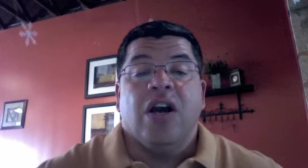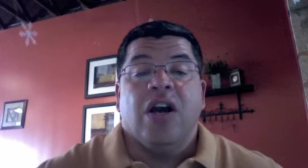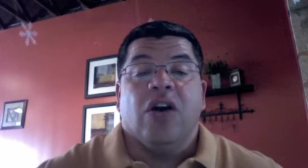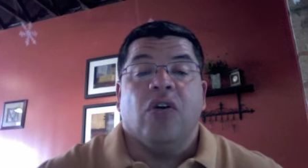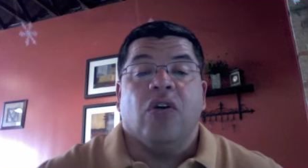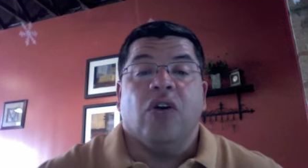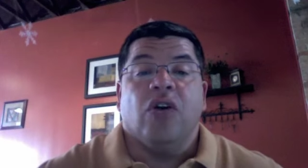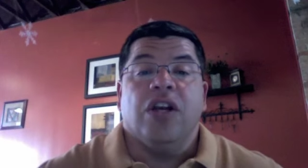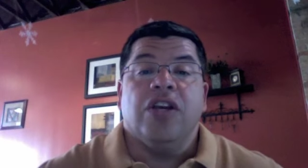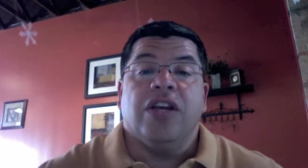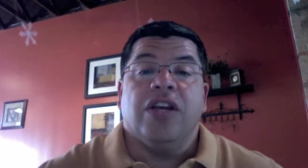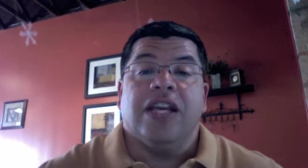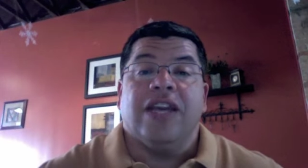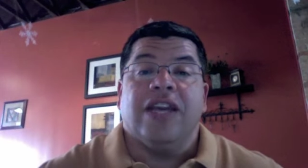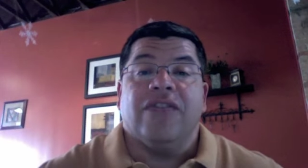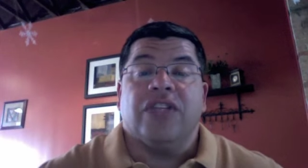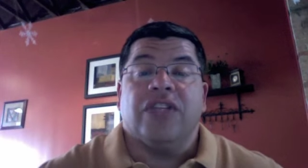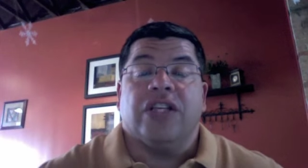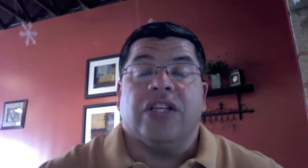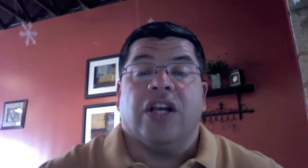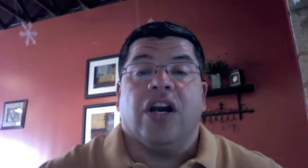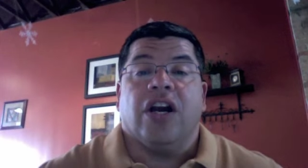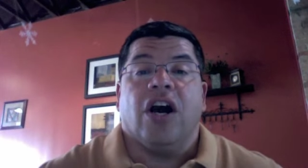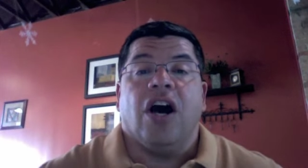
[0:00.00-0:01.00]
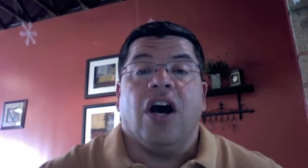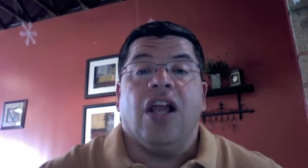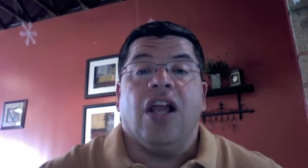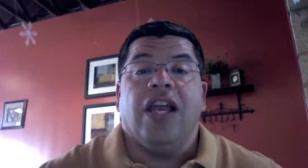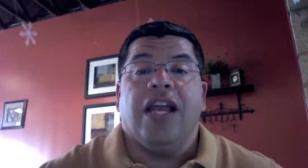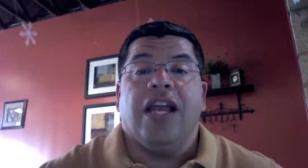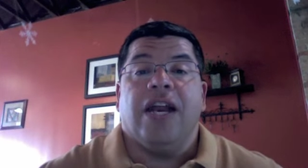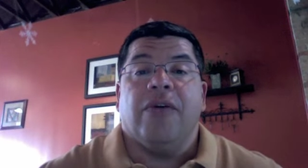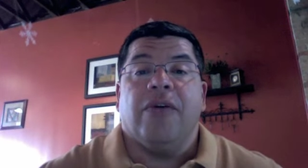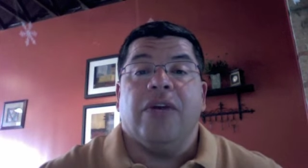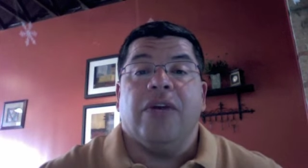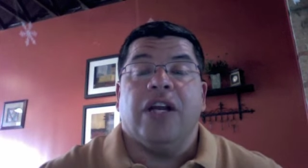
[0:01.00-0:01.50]
or you can give us a
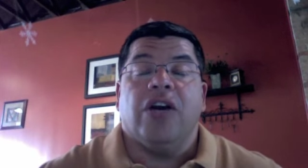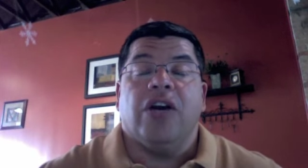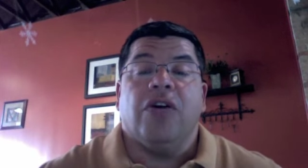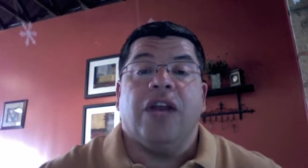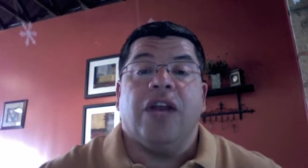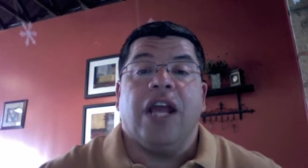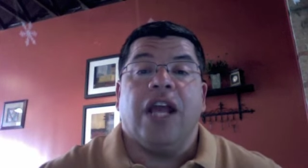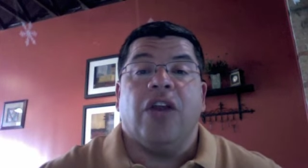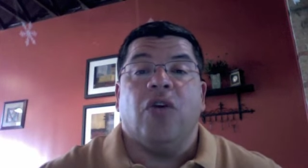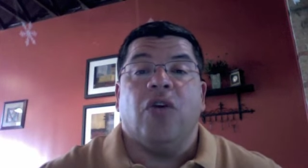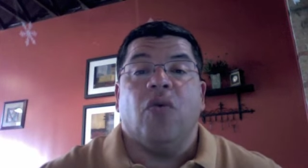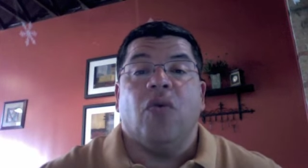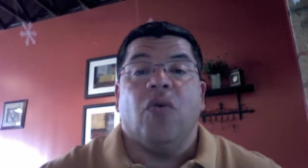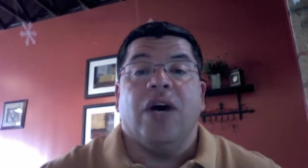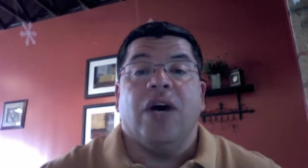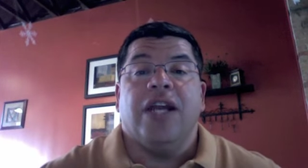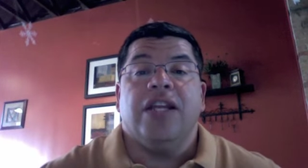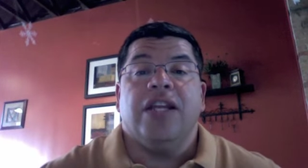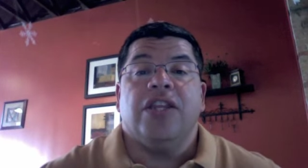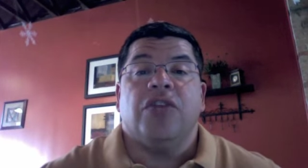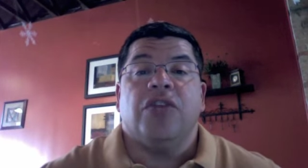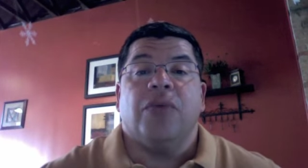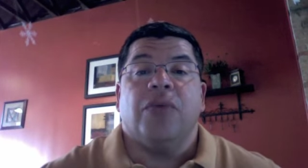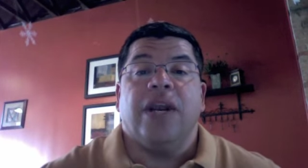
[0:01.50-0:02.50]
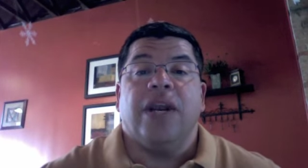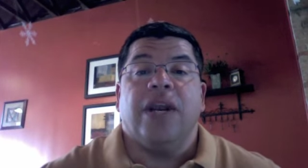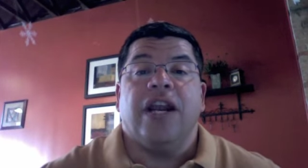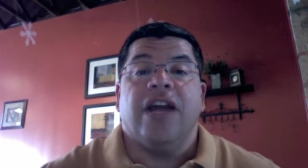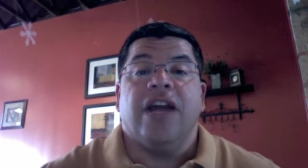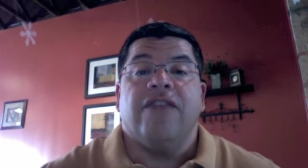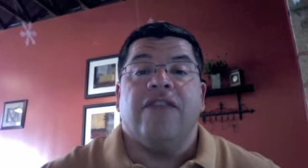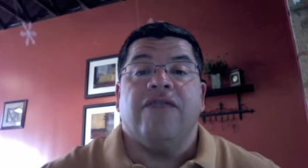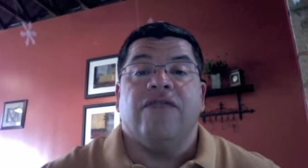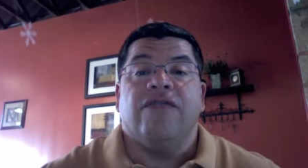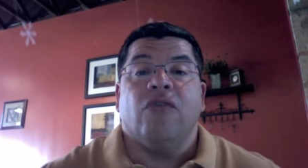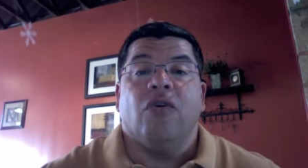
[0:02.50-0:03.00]
call at area code 801
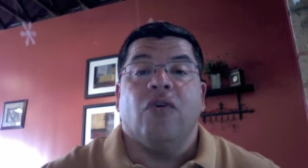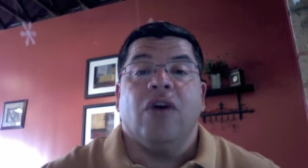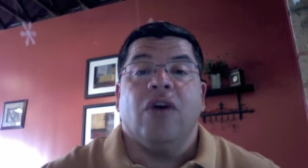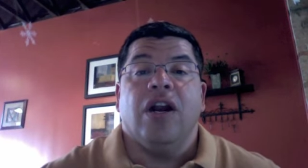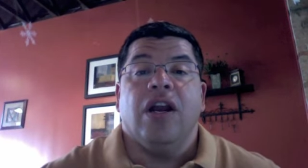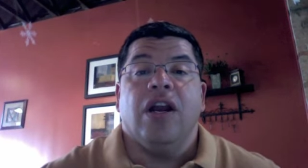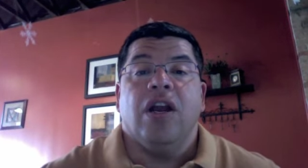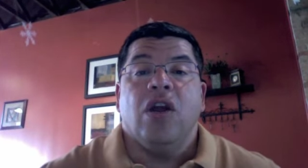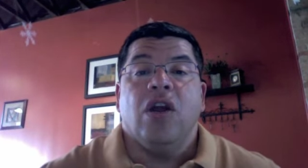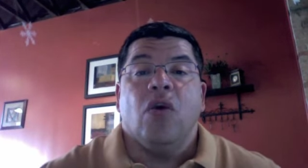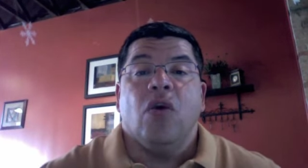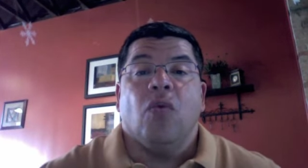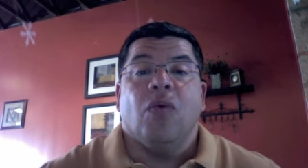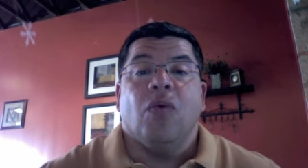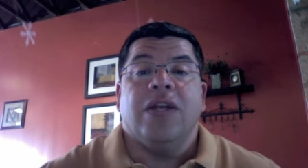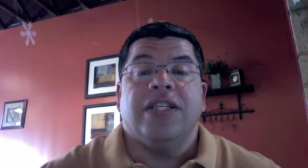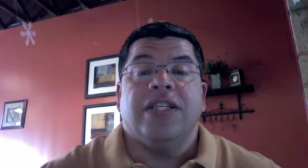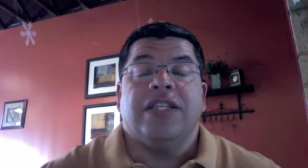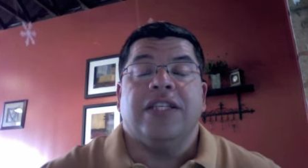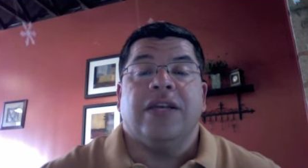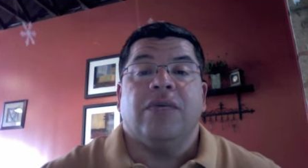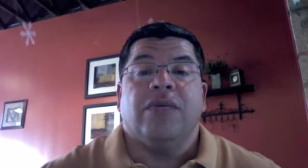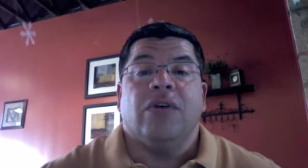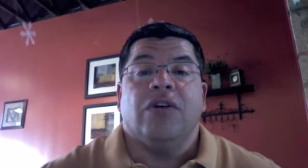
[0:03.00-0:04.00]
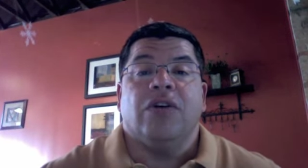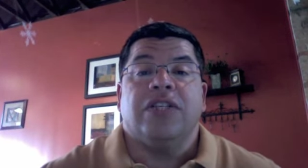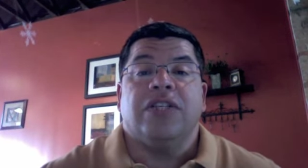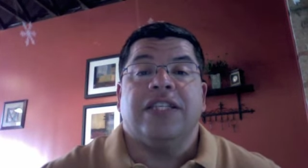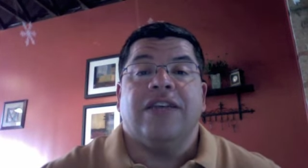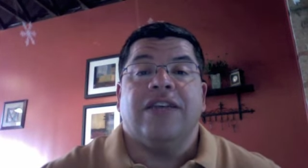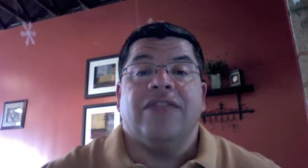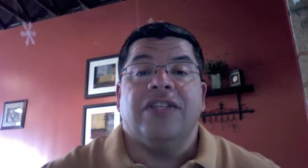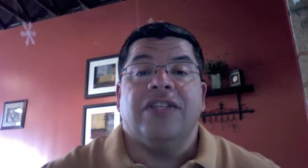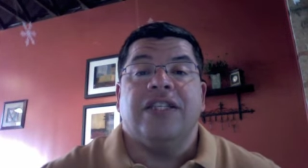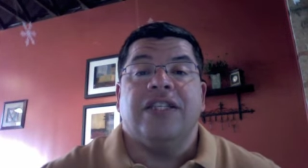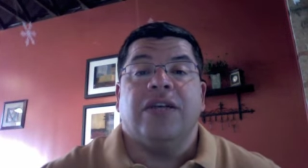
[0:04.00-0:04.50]
394
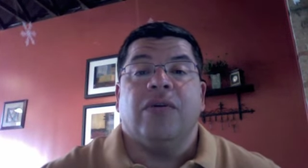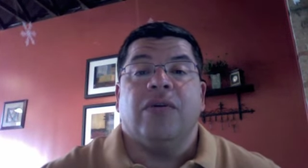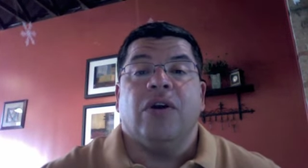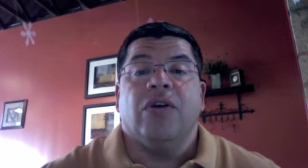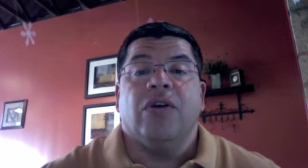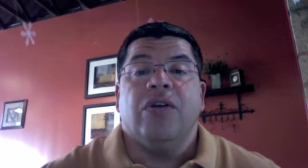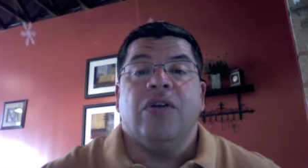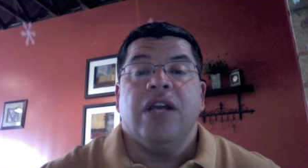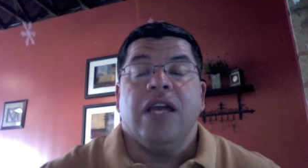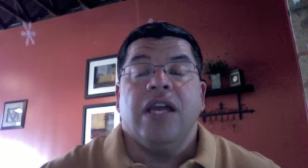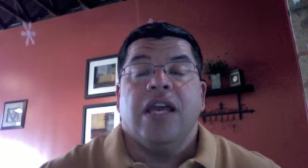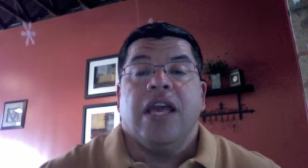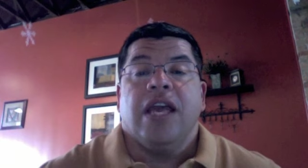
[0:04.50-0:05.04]
1070,